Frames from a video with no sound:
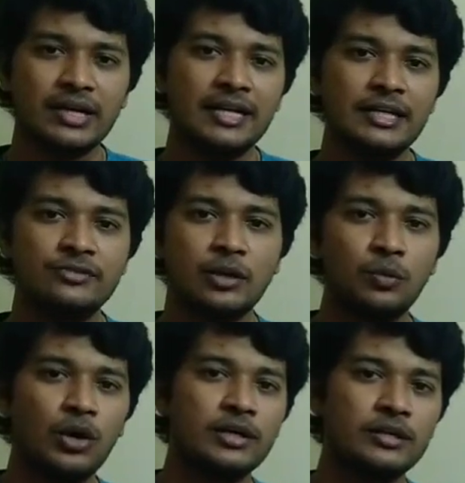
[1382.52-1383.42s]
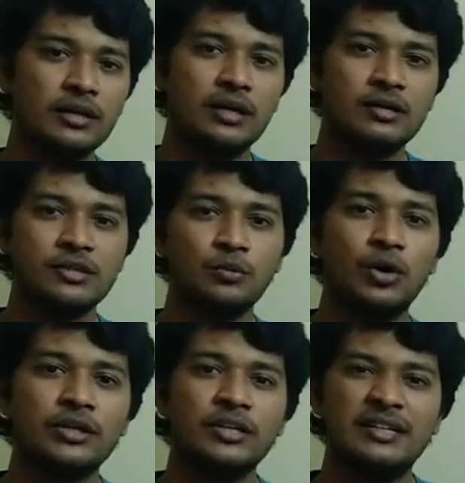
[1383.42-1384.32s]
varieties, unwanted colors,
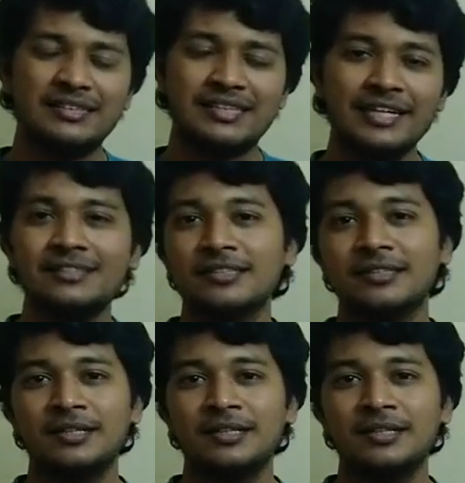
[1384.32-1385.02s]
unwanted designs,